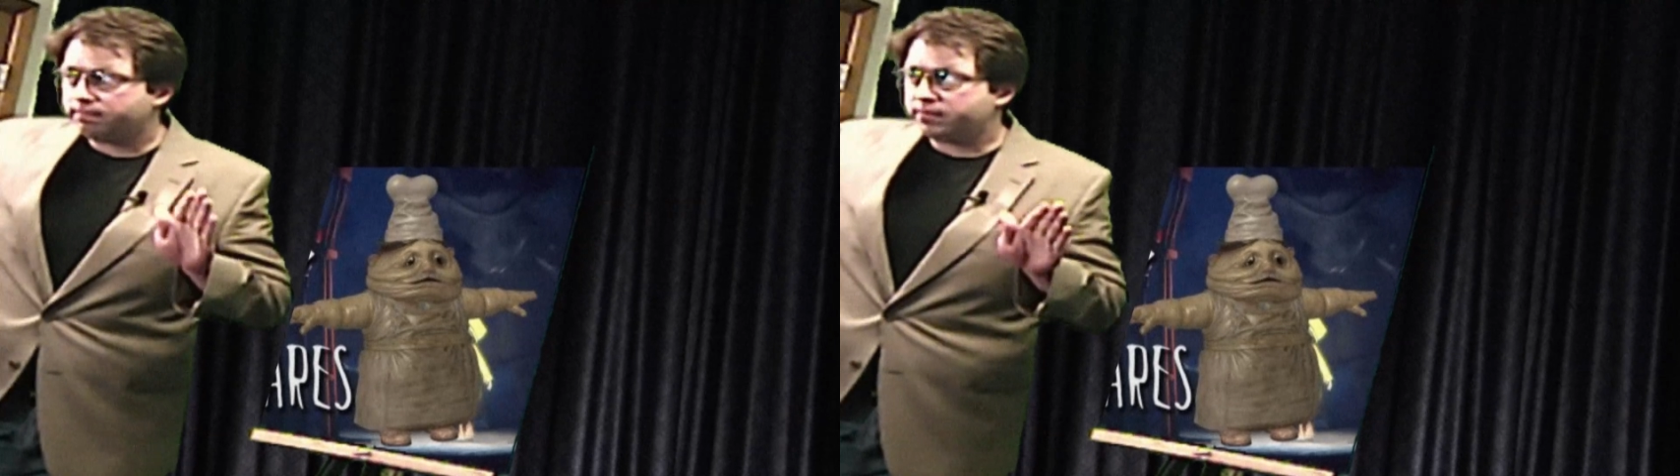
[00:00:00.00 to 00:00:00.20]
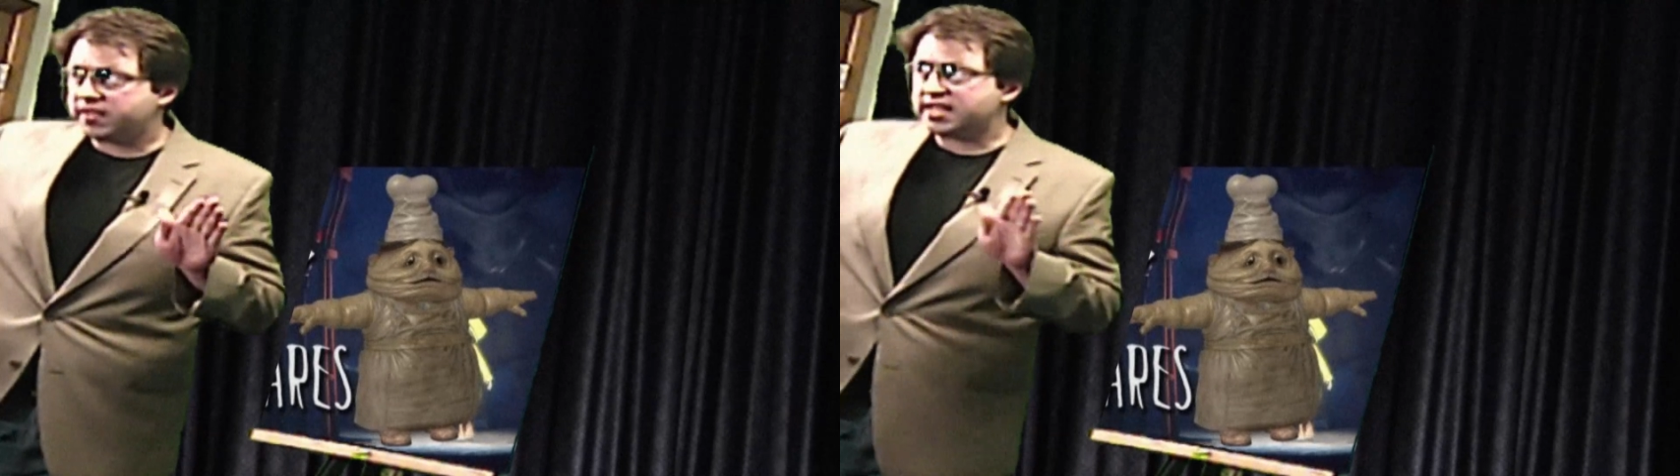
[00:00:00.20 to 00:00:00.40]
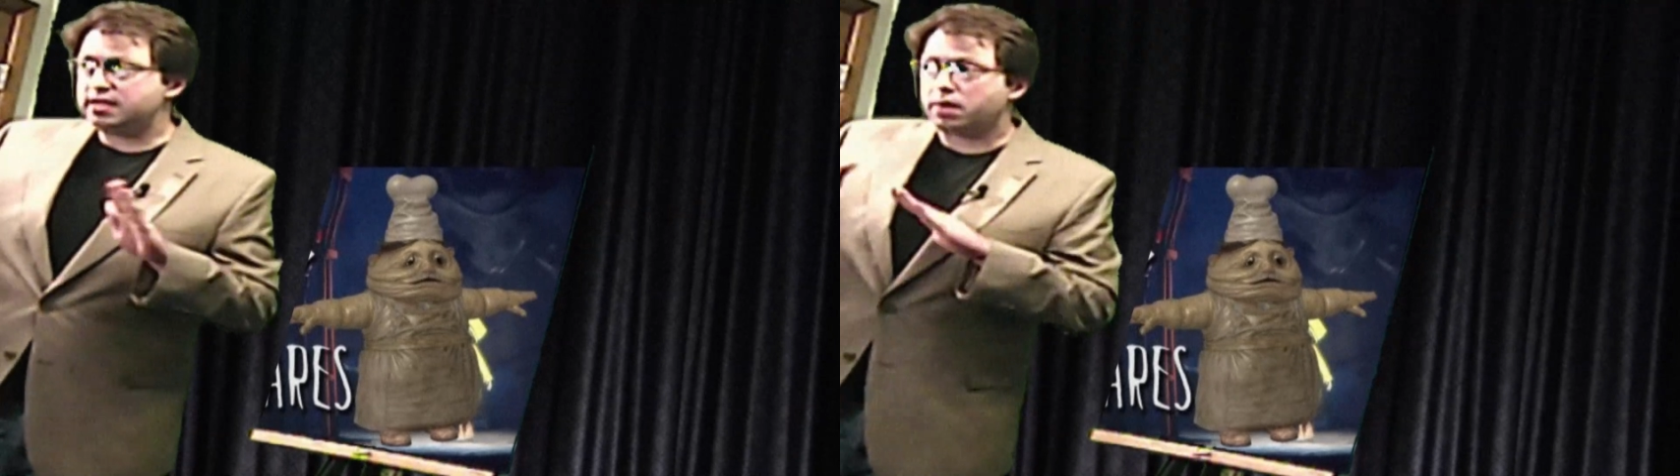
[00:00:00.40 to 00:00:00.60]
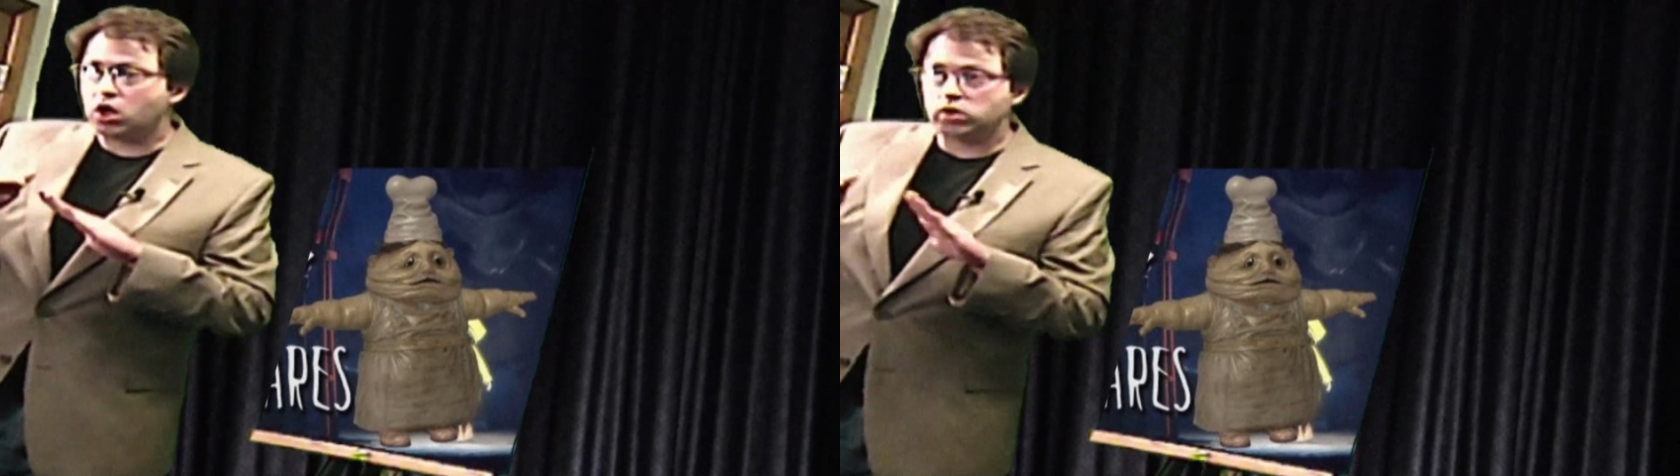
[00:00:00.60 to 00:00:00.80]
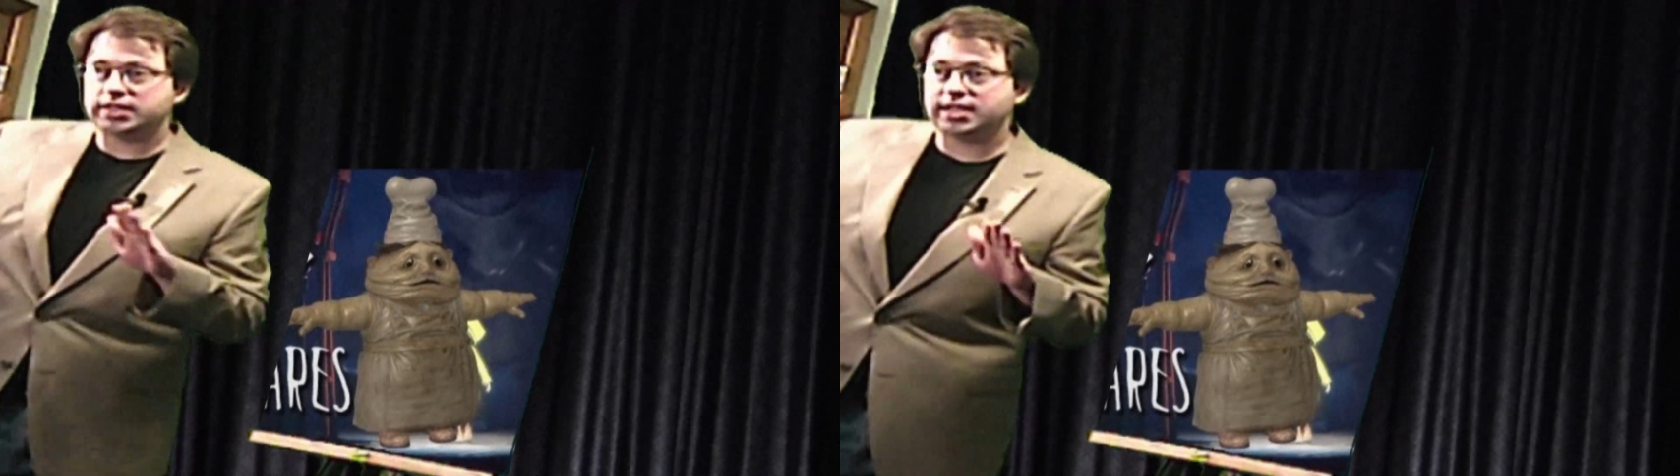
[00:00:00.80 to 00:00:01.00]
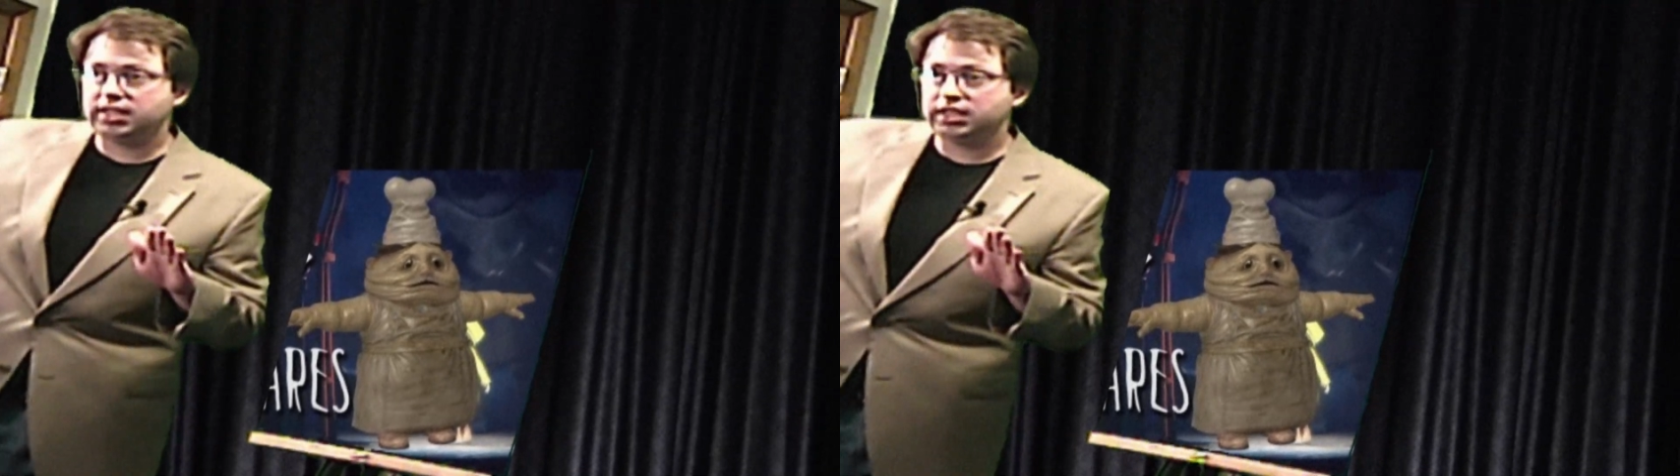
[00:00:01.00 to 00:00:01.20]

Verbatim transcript: T-posing.